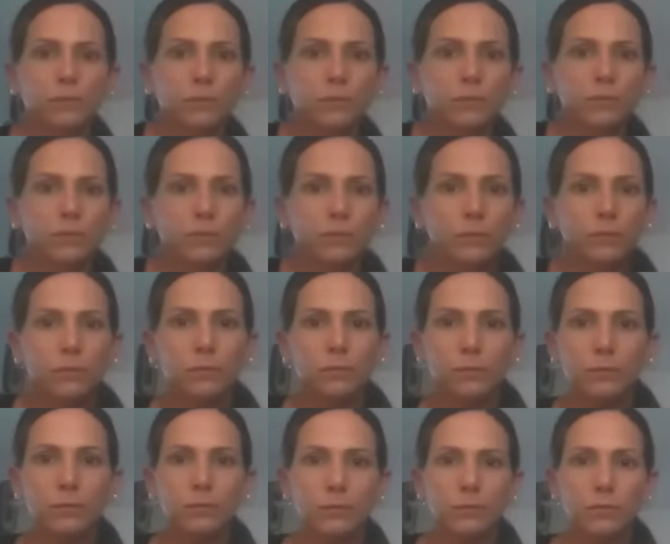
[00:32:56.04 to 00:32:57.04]

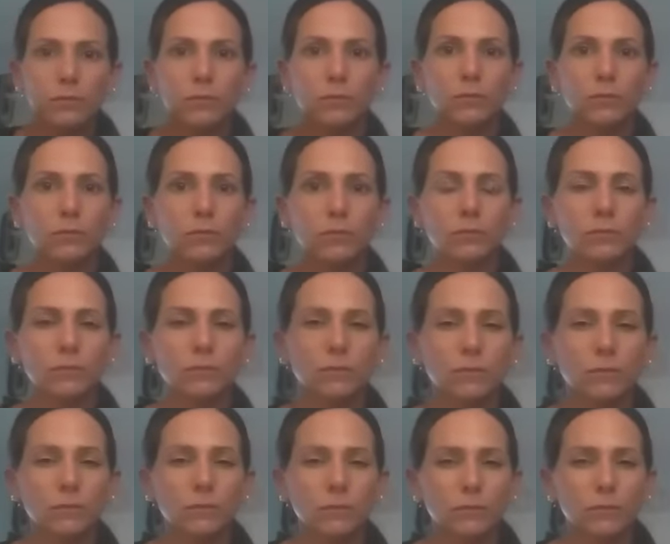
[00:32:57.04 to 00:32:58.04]

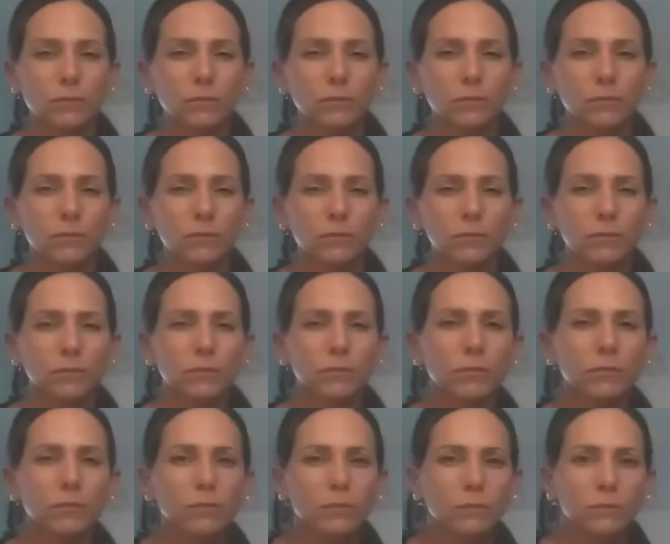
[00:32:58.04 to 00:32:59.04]

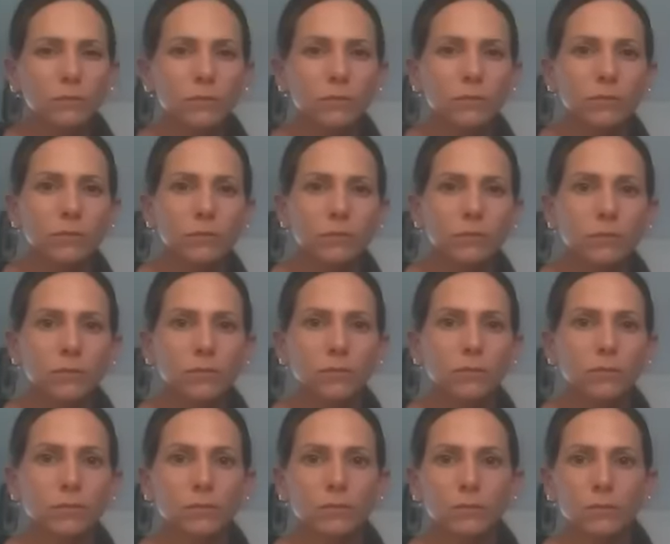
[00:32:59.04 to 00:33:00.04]

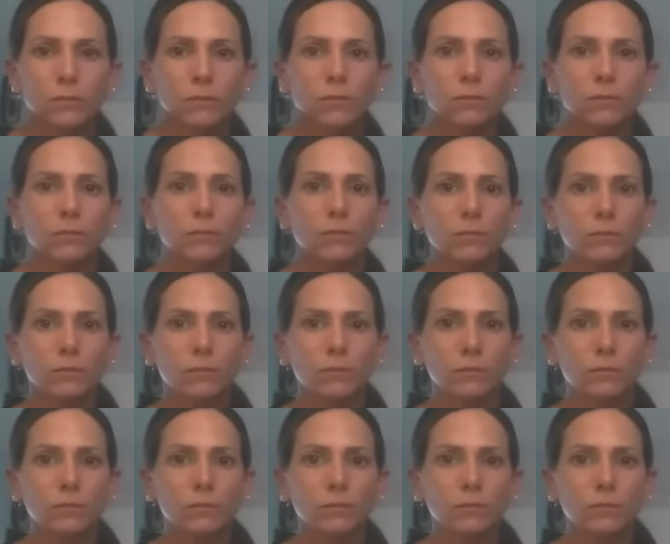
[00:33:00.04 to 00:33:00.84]
This person isn't speaking.